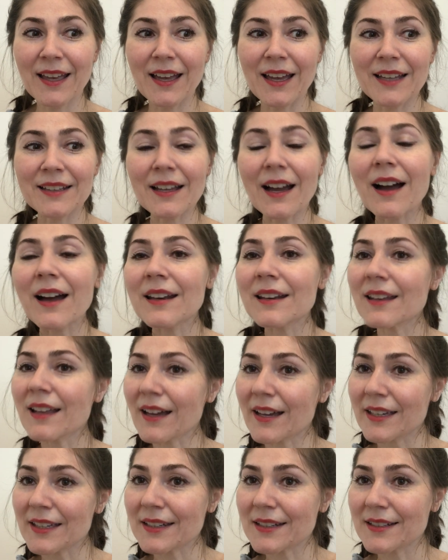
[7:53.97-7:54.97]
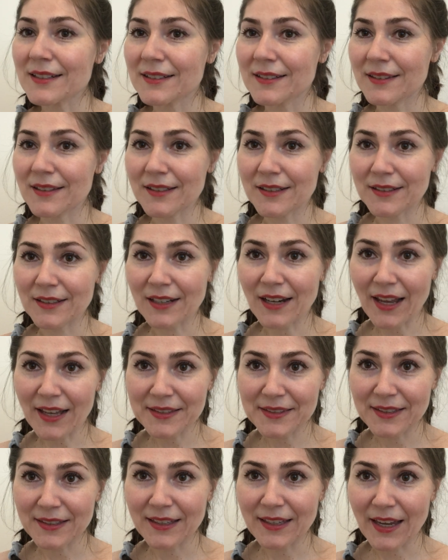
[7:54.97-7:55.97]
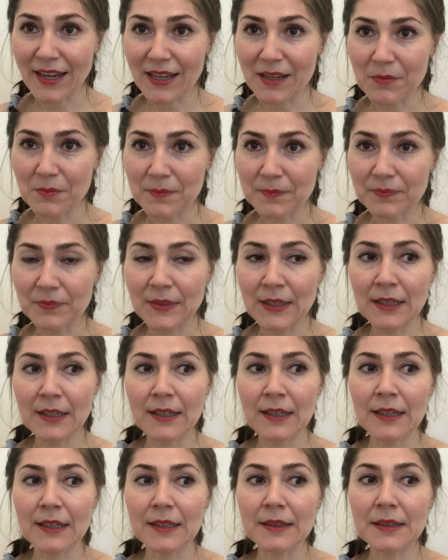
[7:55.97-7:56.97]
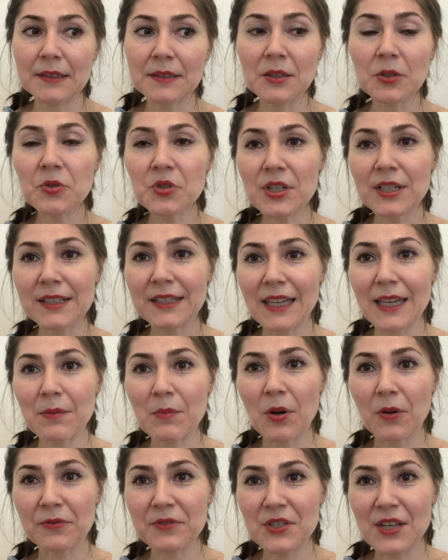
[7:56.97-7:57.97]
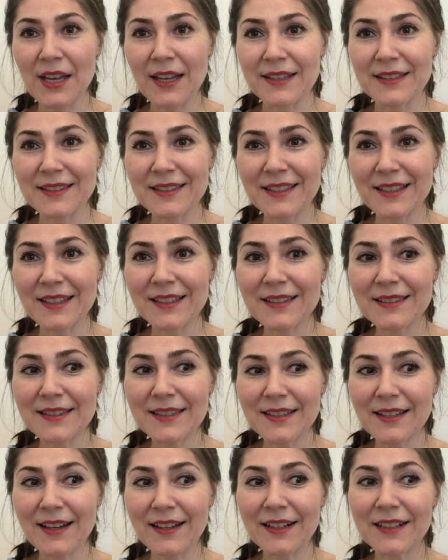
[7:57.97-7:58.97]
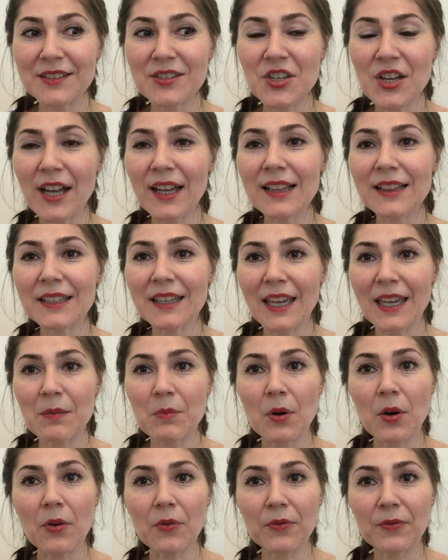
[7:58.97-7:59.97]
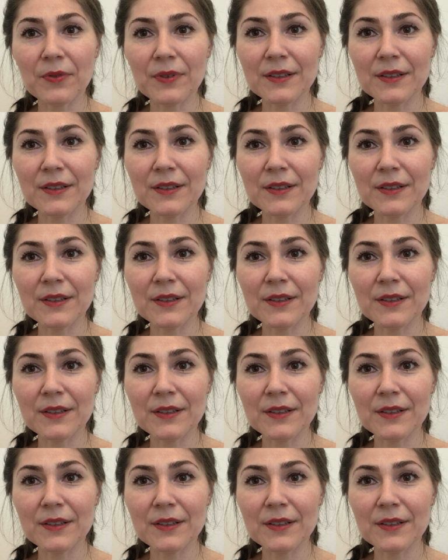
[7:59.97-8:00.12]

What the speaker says: And unlike the classic game, the social game of chess is an agile game of